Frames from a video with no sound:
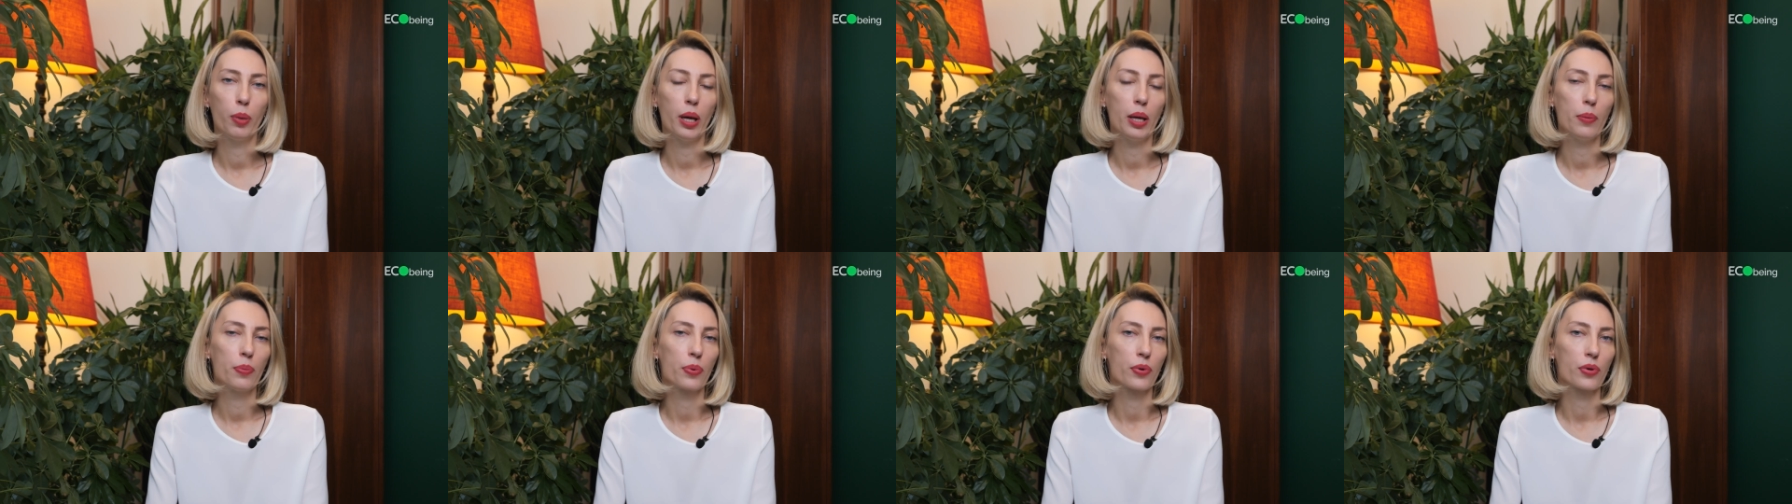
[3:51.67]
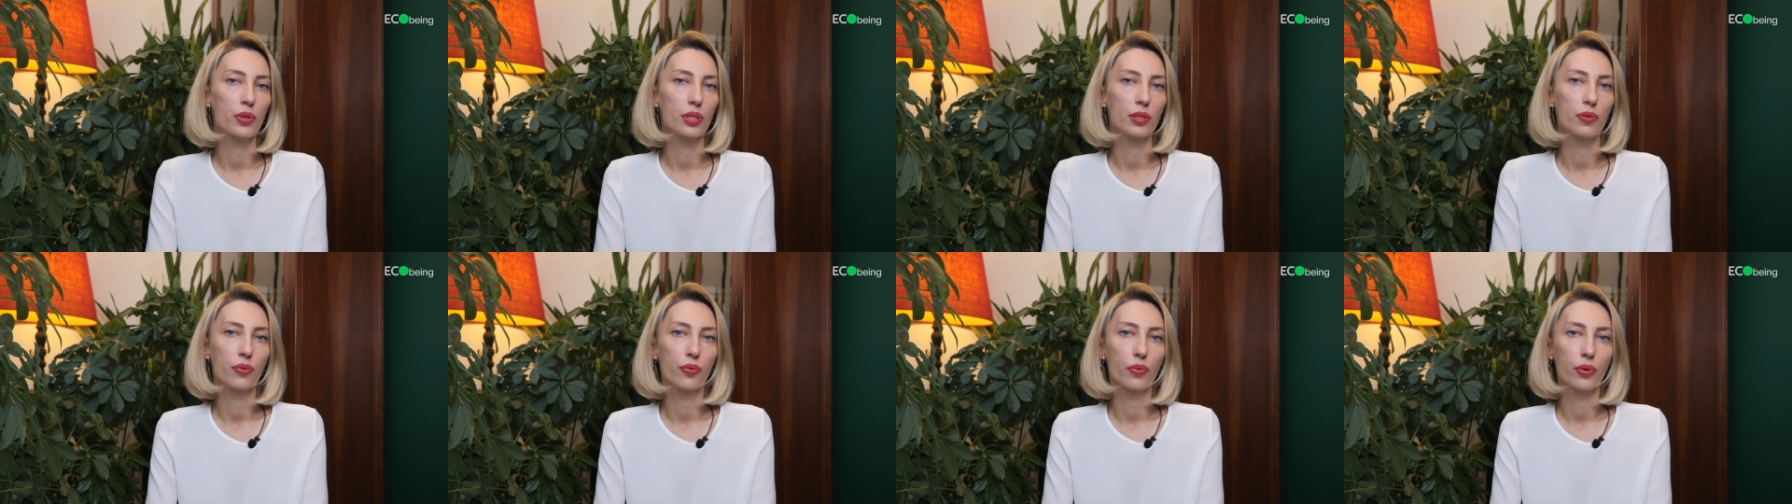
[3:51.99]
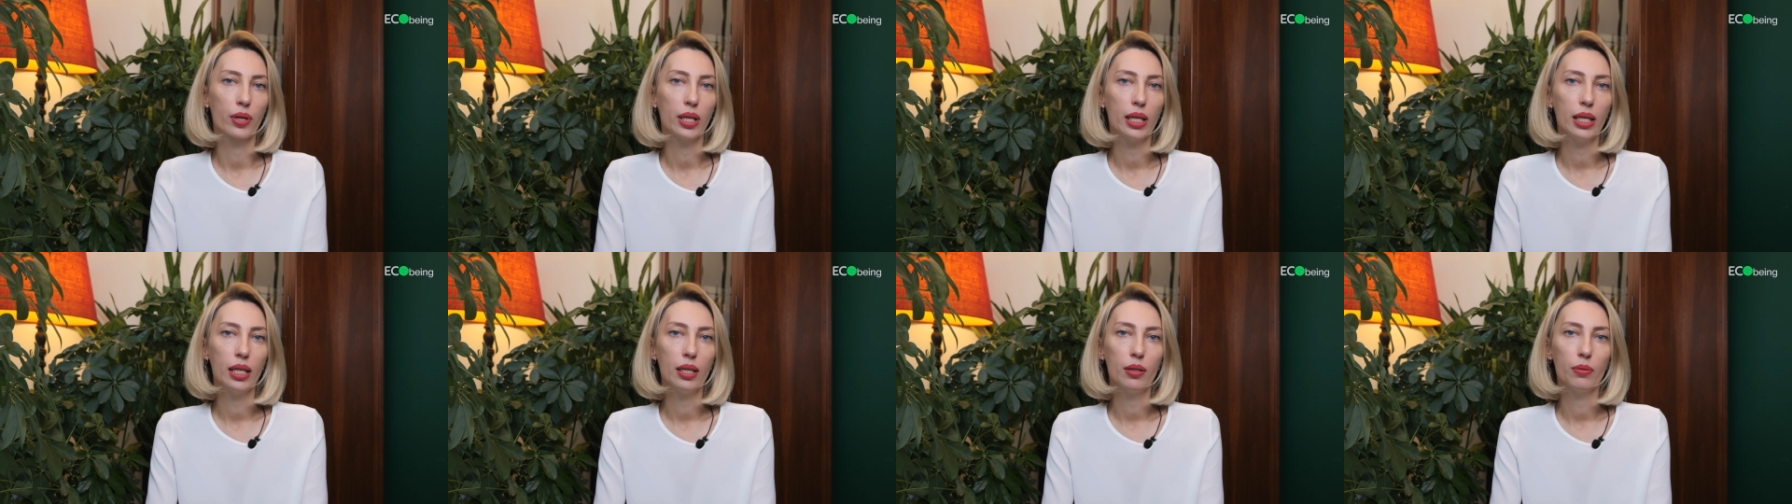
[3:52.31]
paper is
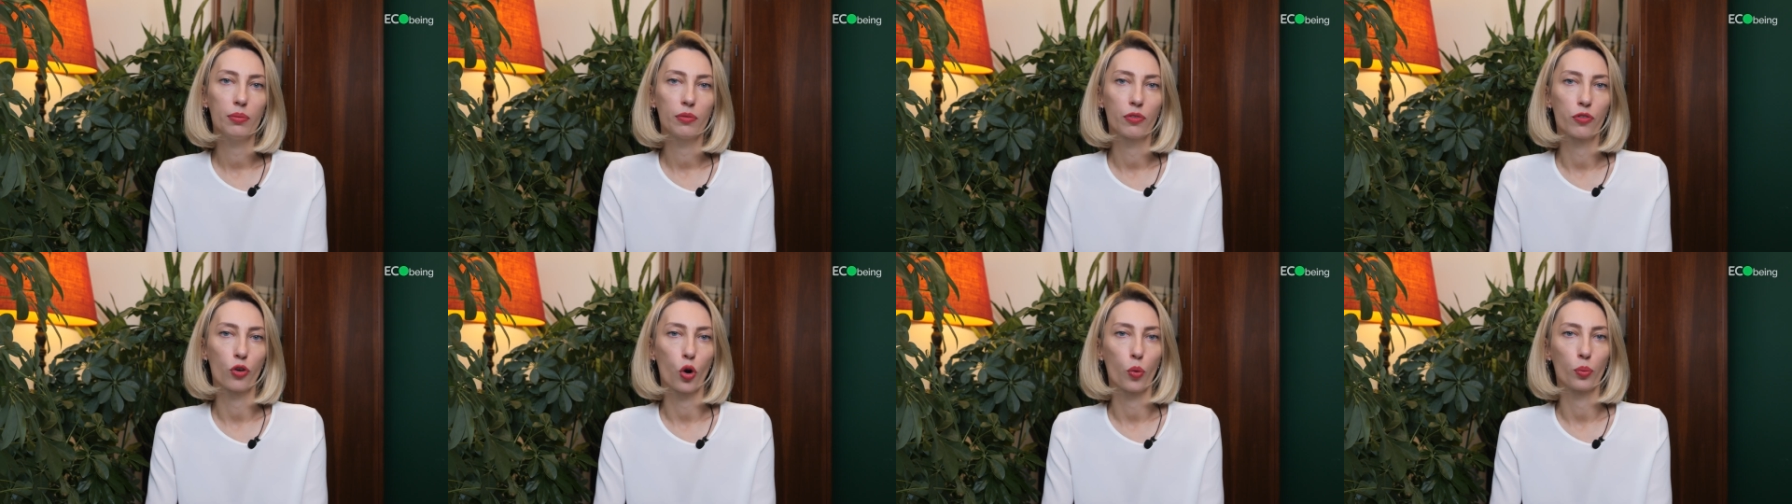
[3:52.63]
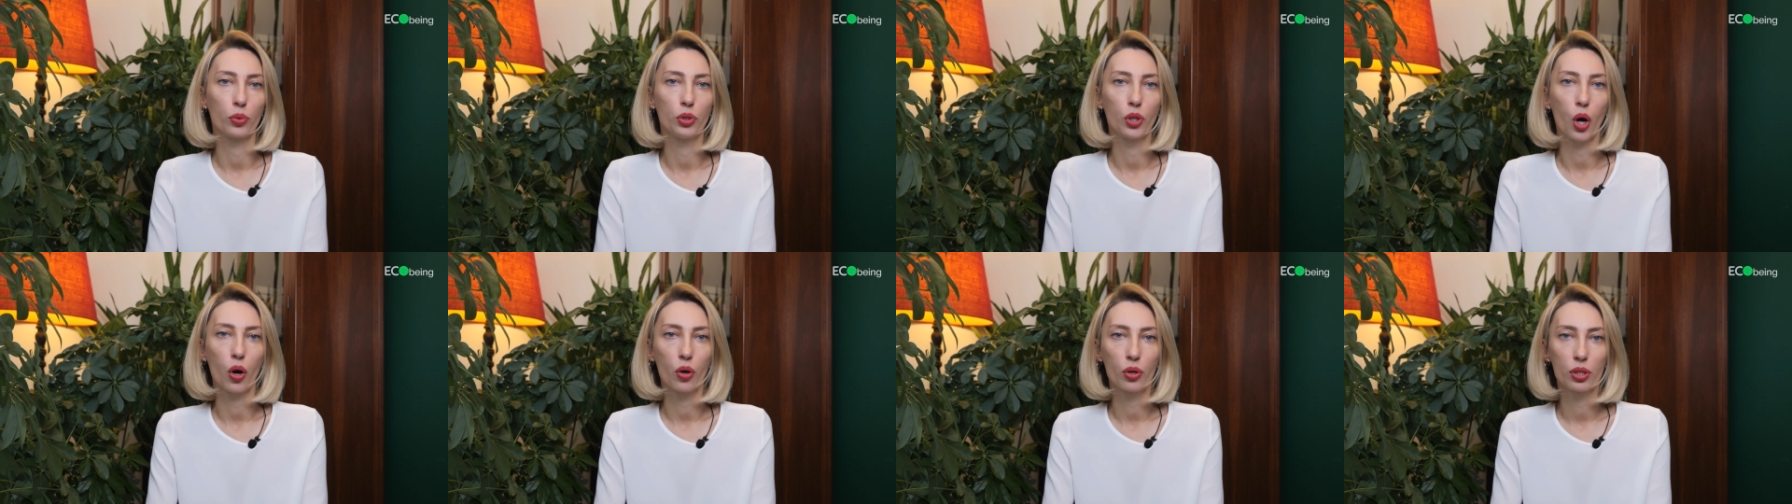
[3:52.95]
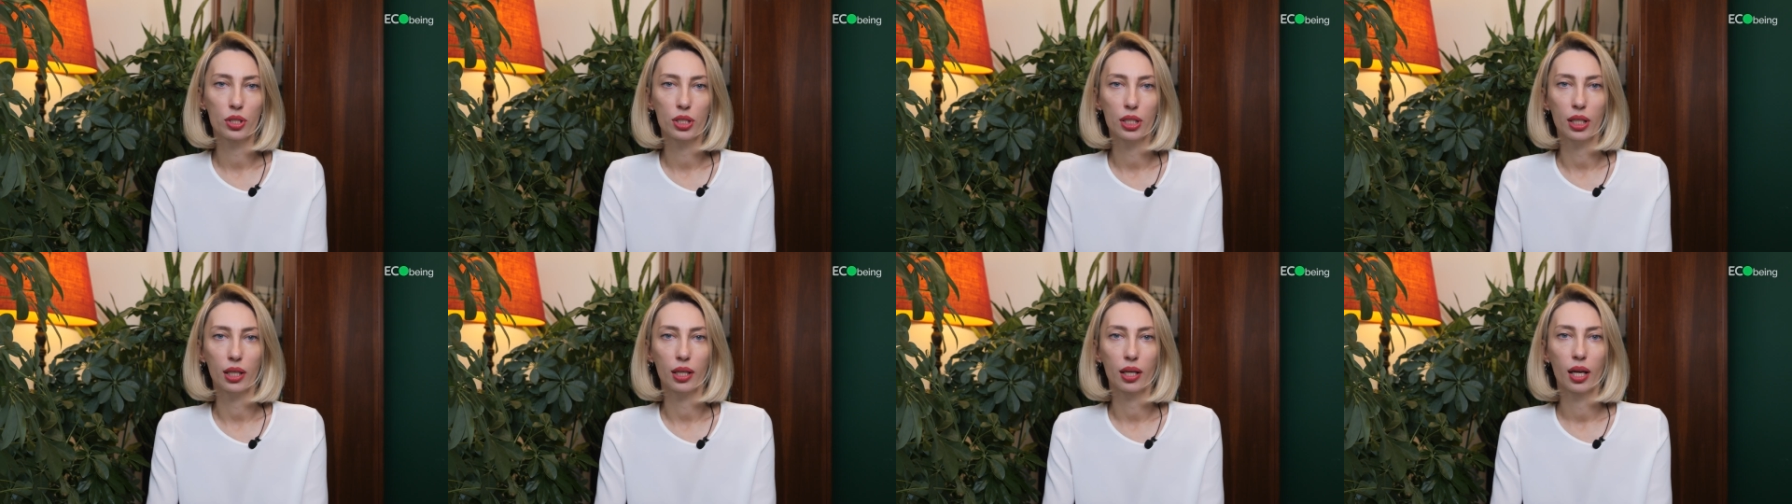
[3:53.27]
free from
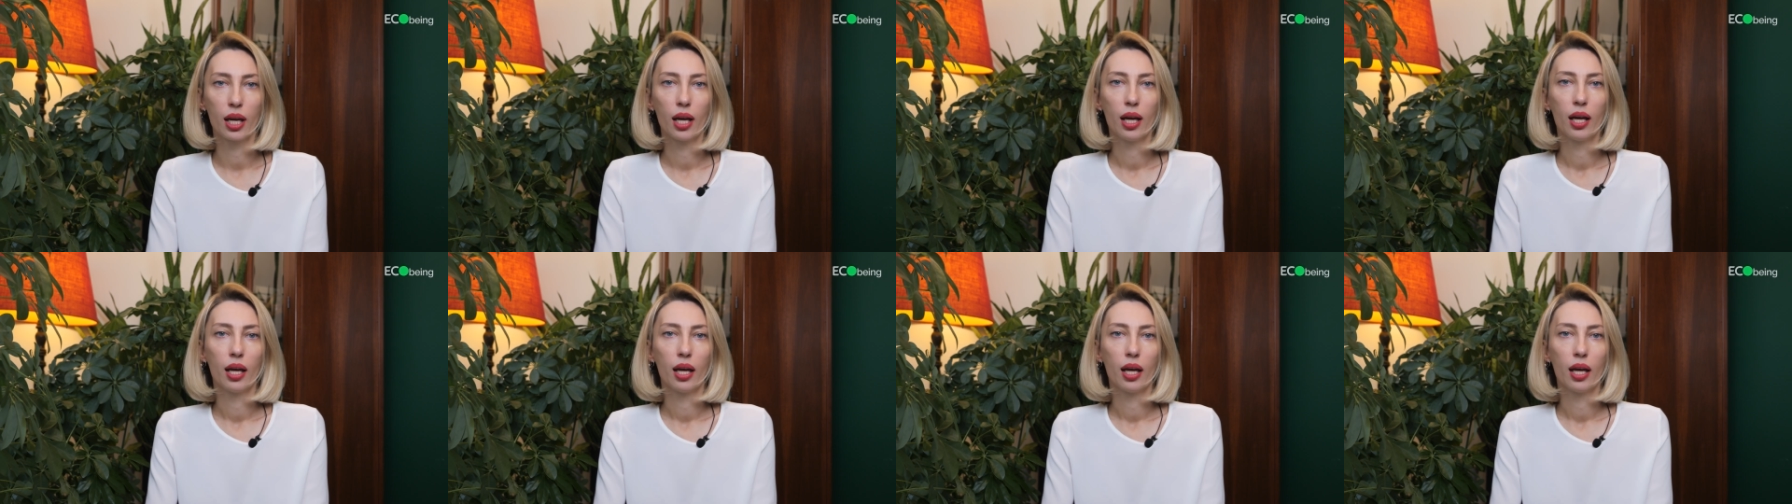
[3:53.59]
toxic